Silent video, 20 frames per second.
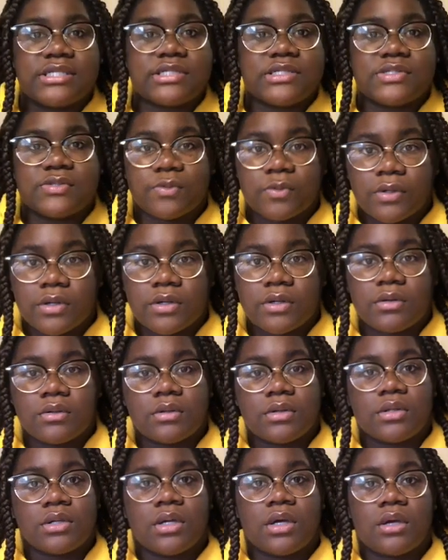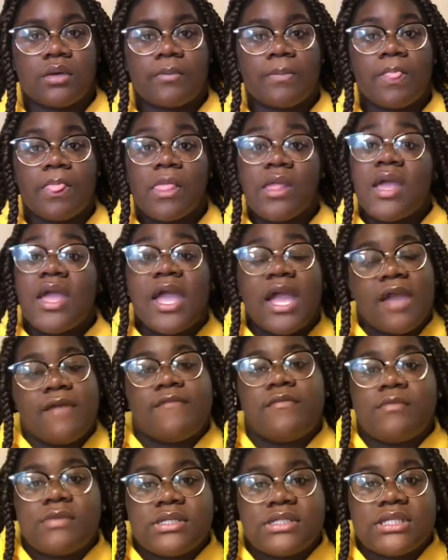this world.
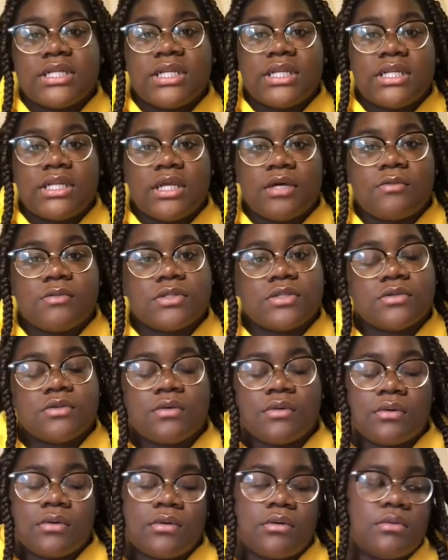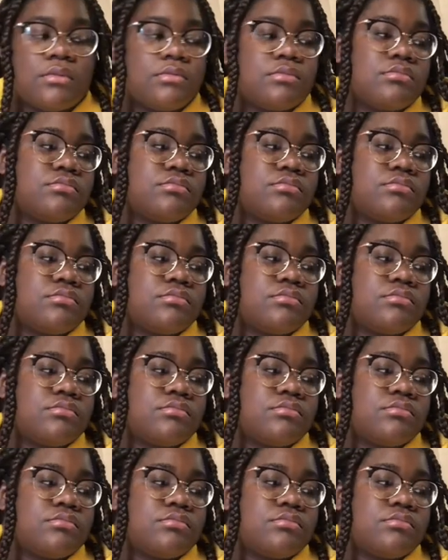Everyone's getting done with school.